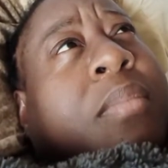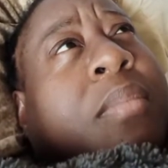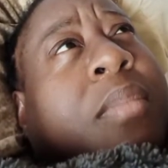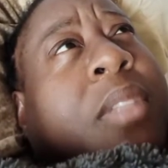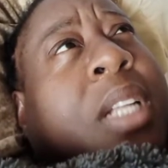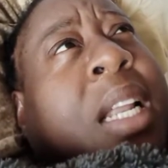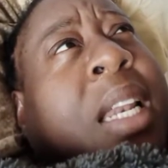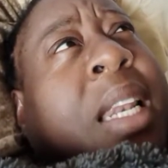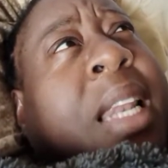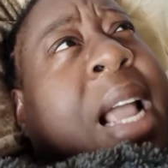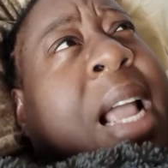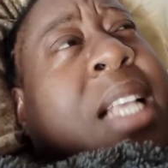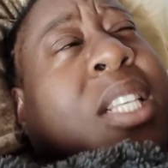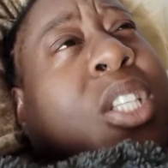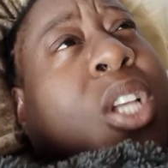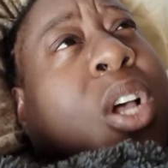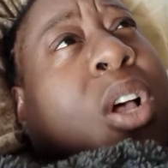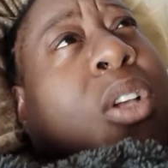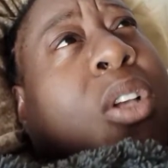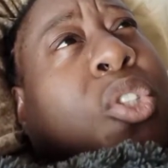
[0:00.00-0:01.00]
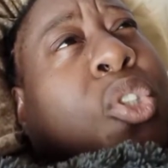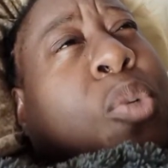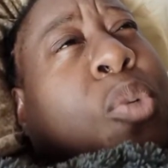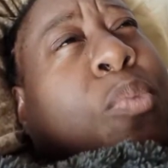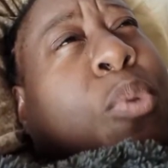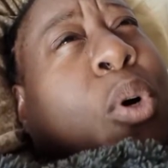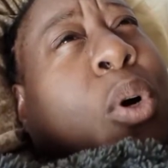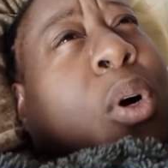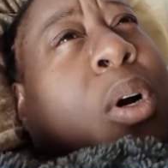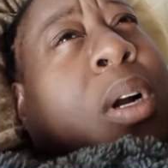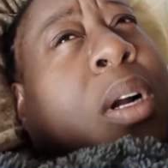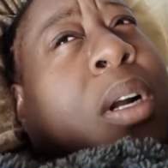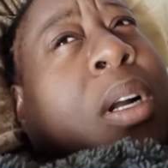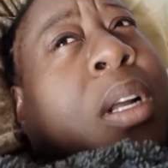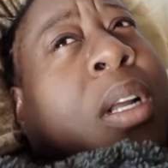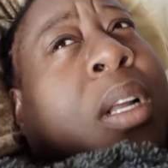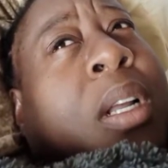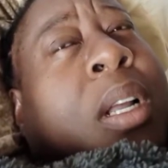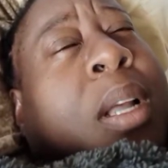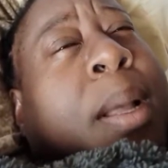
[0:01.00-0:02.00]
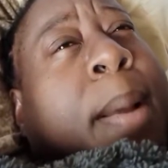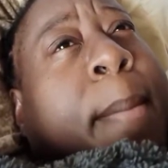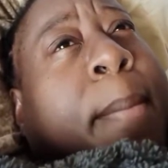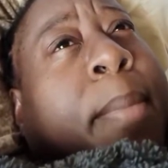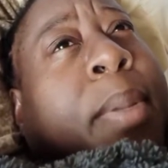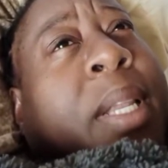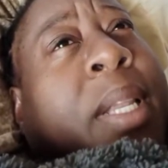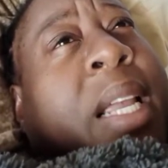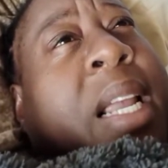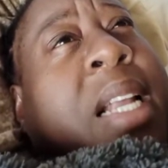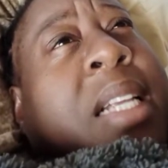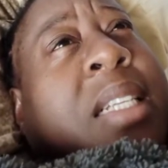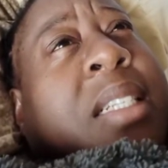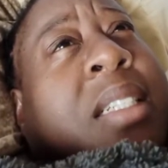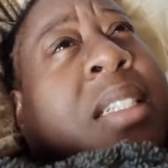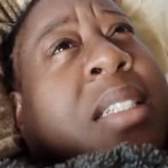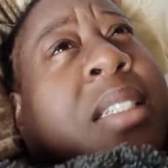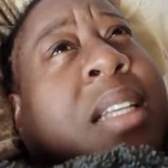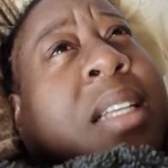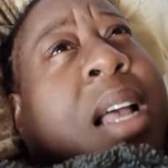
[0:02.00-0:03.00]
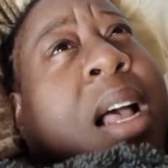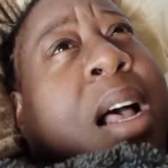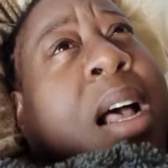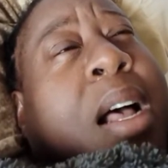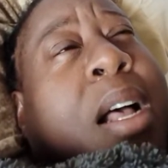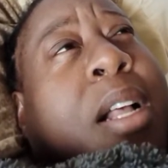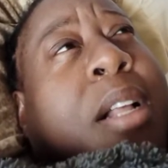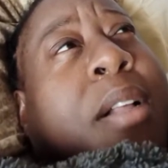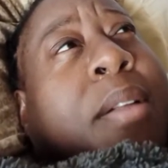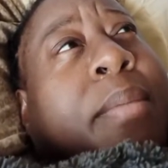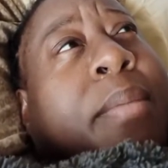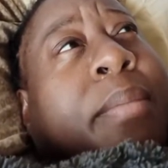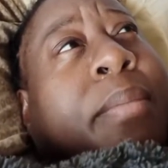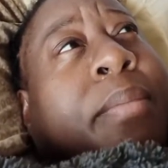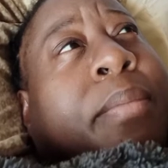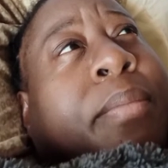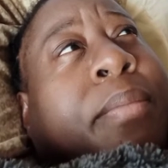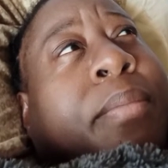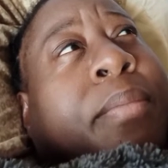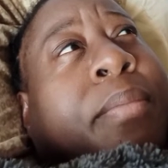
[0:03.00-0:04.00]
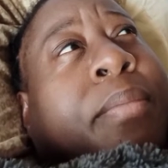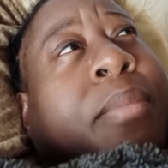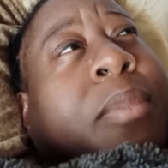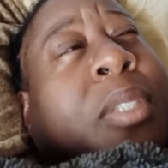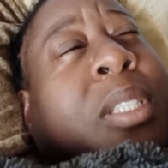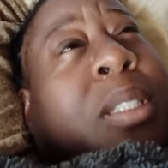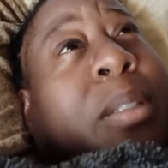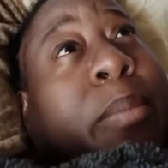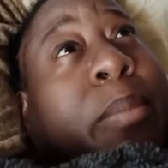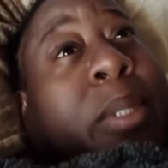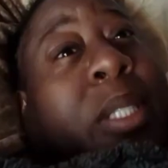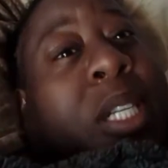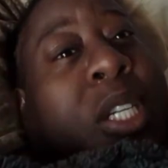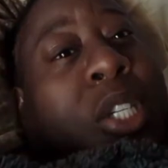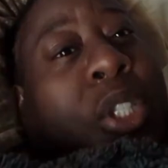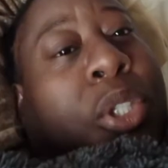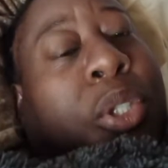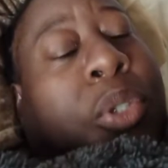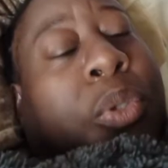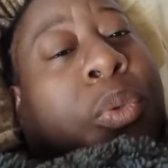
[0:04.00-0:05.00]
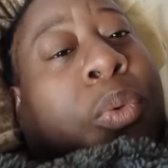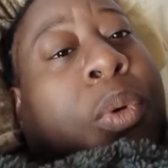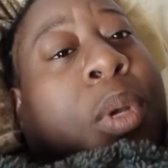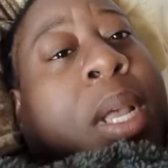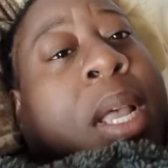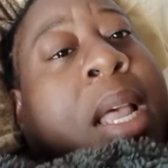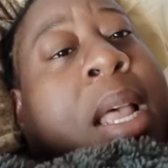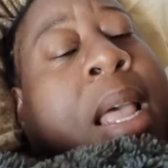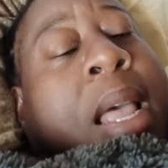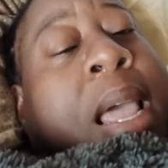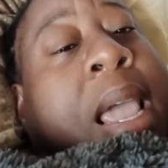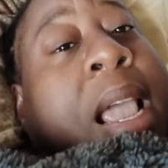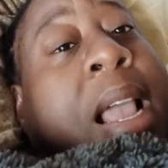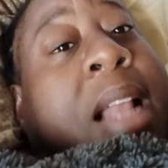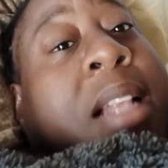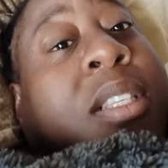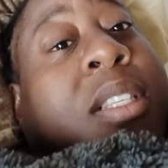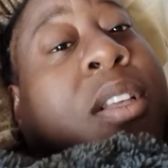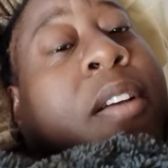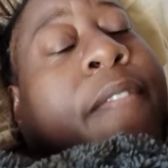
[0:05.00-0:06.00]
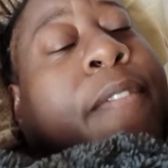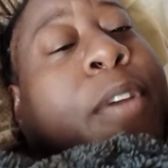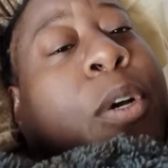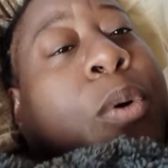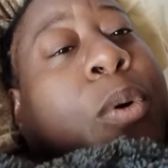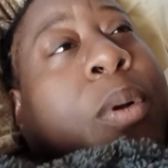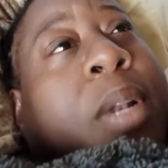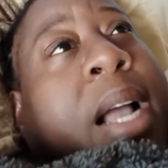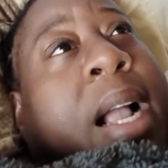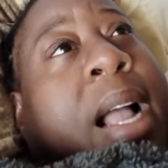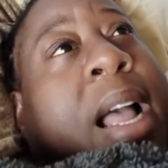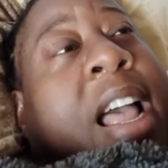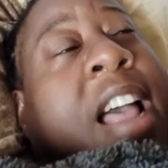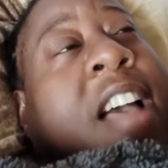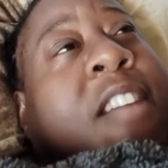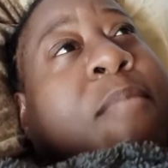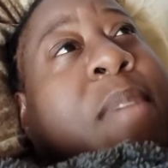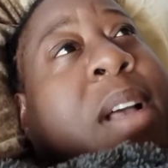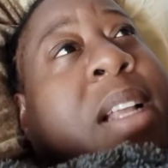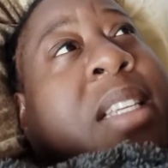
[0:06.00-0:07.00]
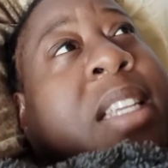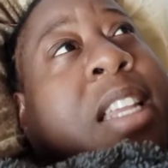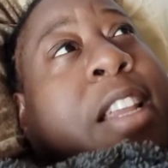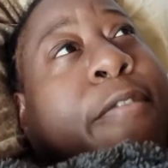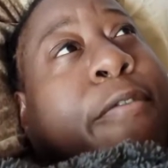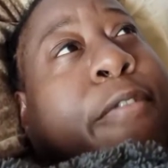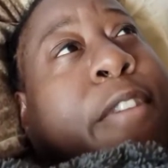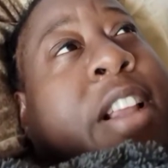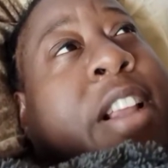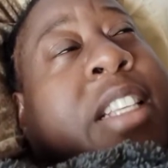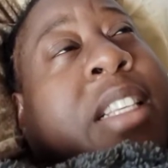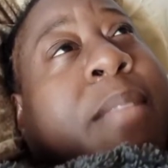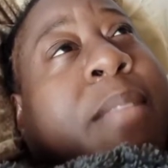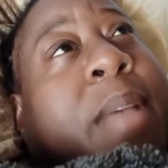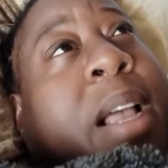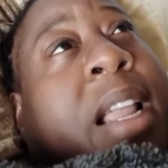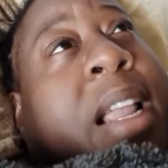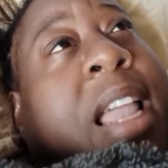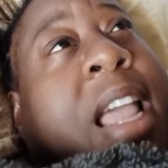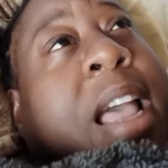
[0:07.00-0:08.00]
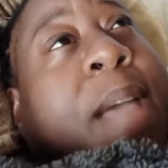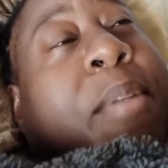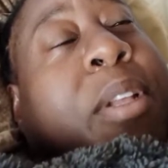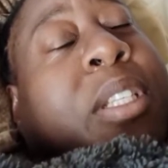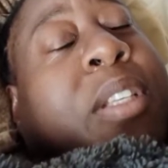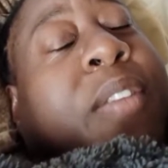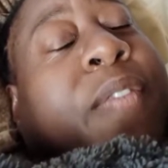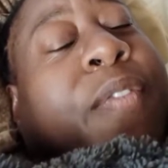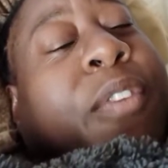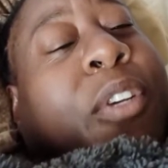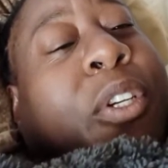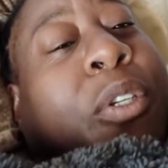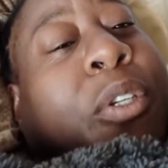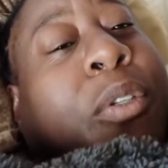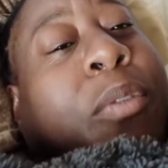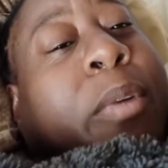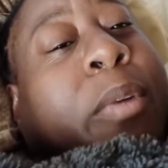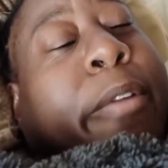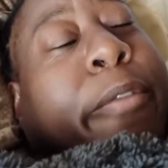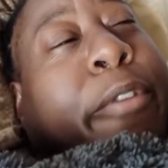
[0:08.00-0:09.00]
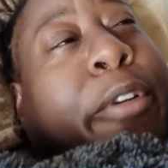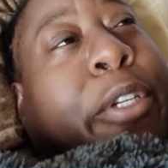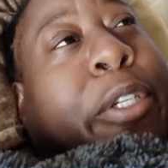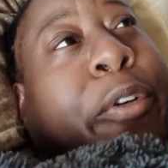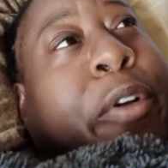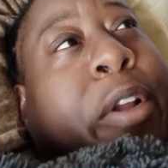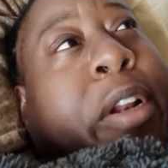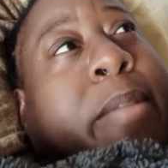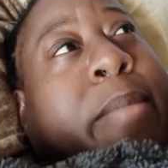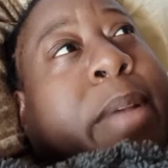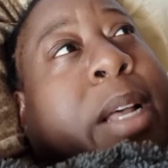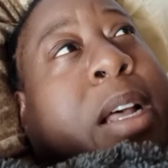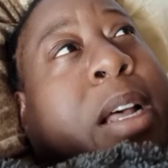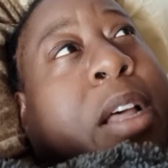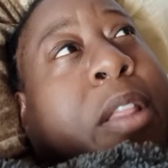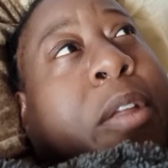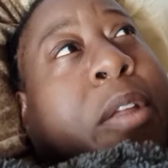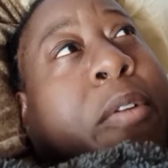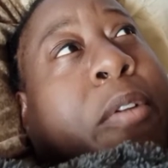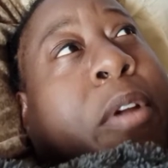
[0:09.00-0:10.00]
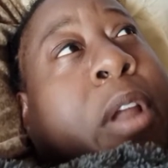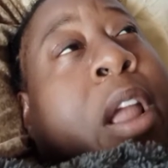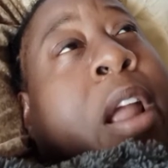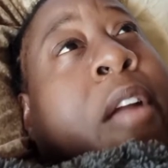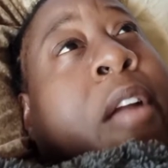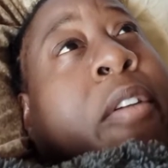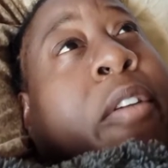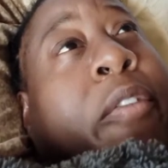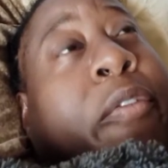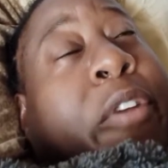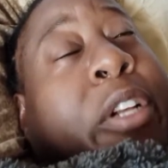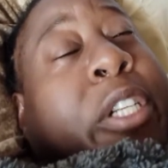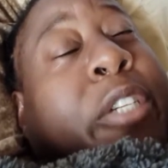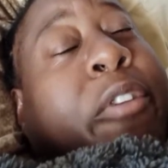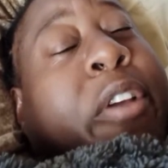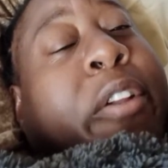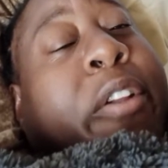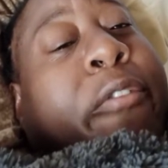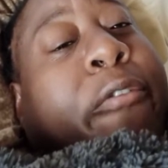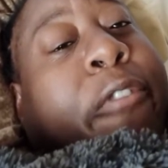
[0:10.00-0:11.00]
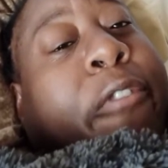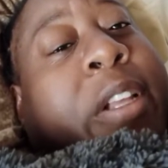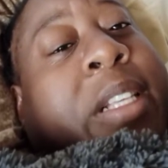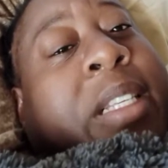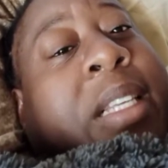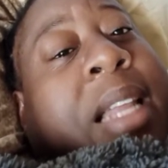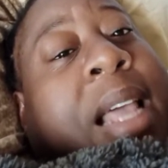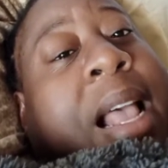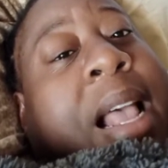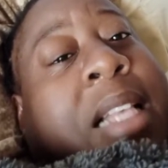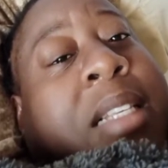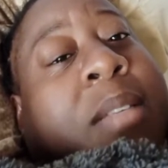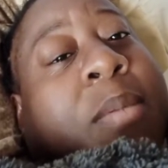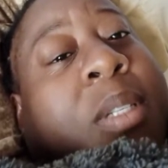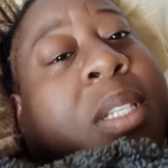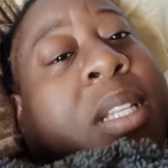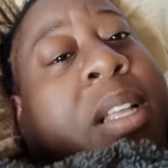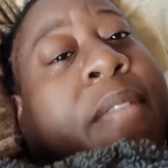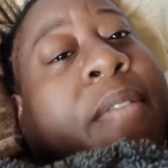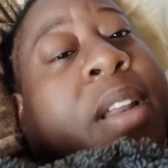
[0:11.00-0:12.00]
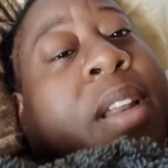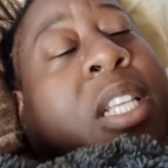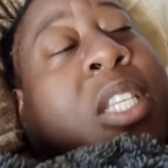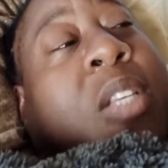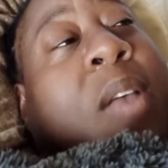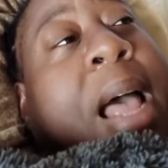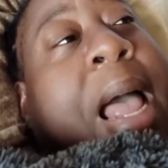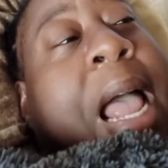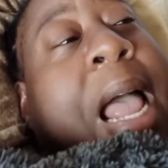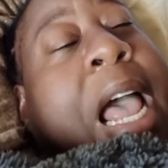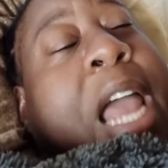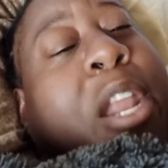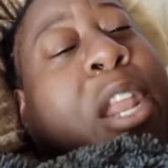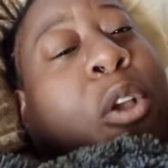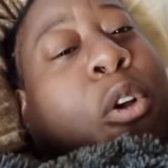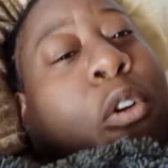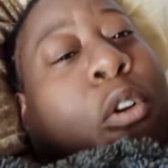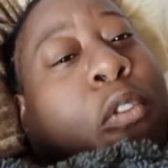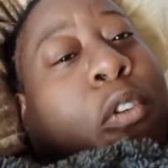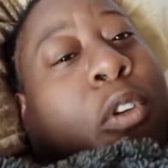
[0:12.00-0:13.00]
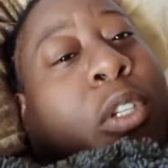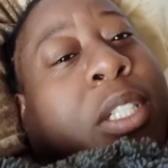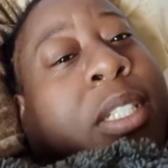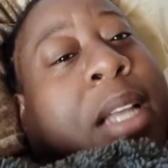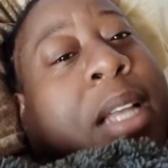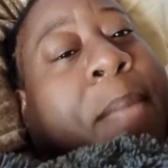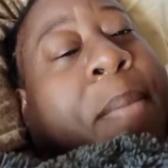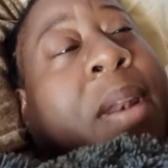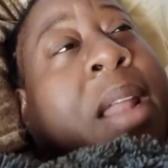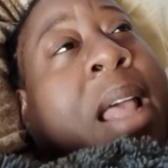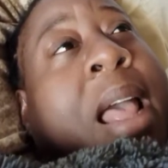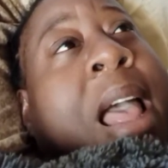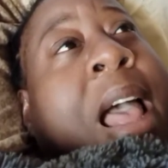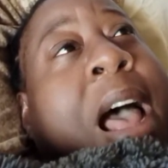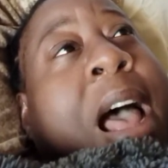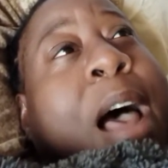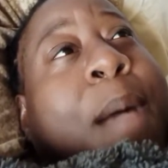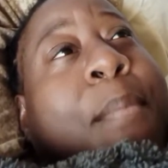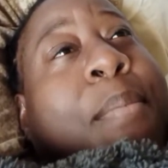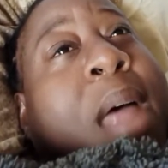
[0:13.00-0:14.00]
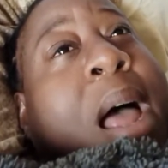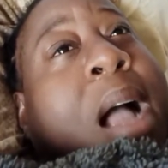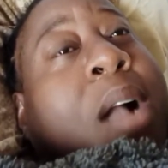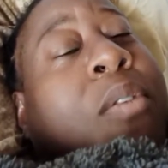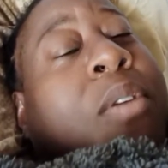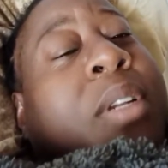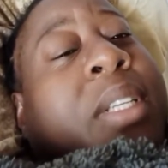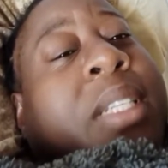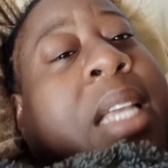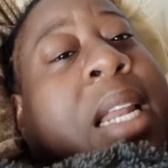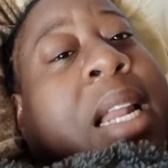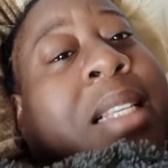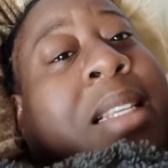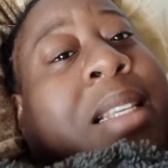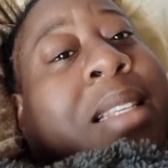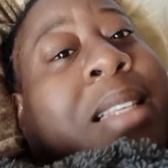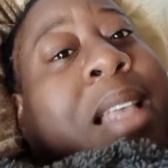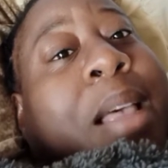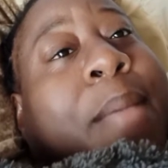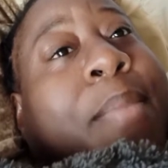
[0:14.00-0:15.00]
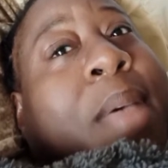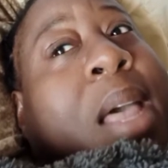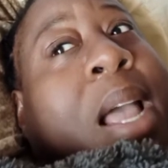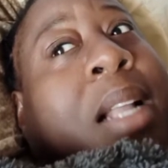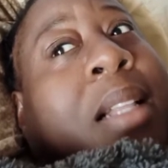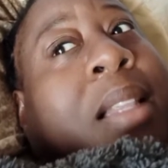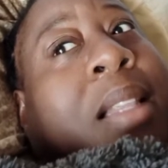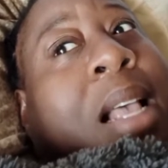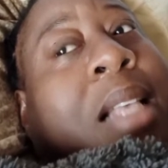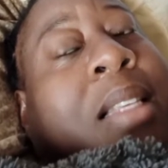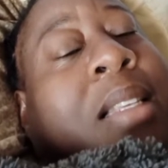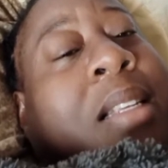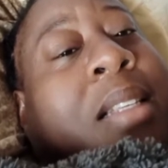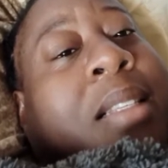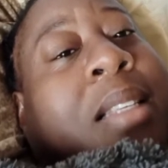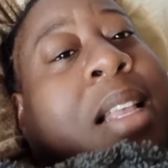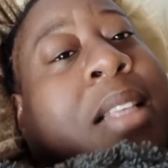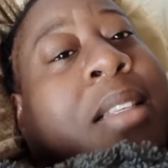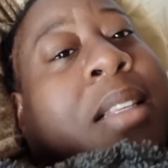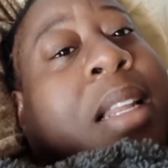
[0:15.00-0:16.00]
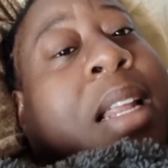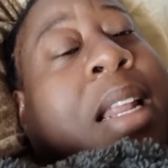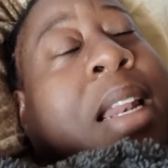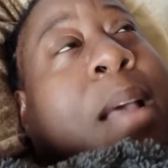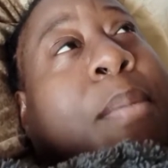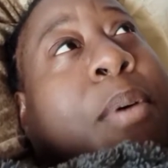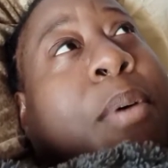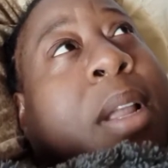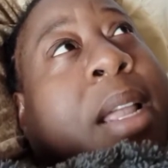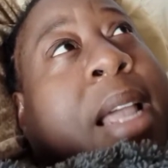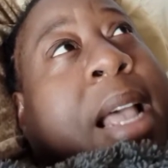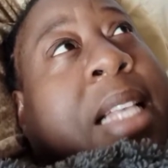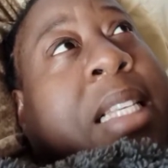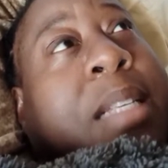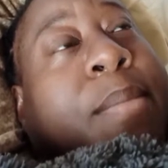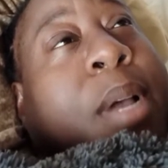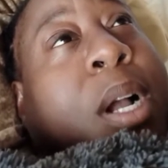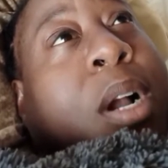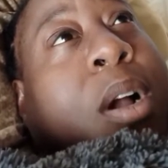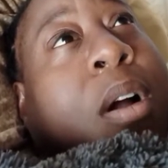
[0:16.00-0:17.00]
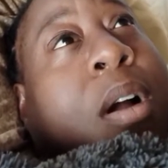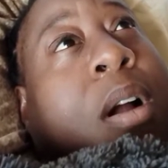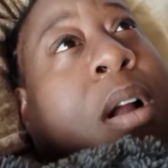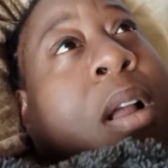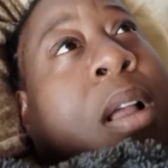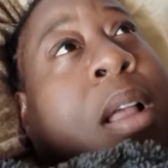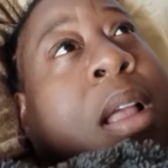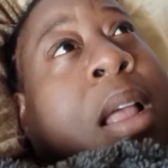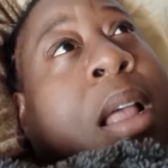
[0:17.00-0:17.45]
Lysol, some more bleach, some tissue, and some food. Like I have my deep freezer and my cabinets filled, my refrigerator, my other refrigerator freezer that has some stuff in it. So I had to go grocery shopping. I'm not going to say a setback. That's a necessity. And I put gas in my car.